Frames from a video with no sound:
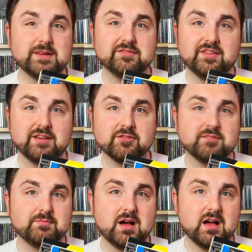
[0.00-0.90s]
big favorite
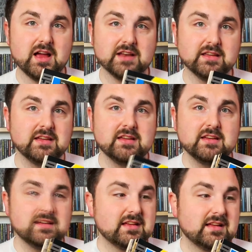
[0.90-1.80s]
of mine.
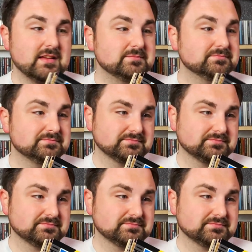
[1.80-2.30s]
The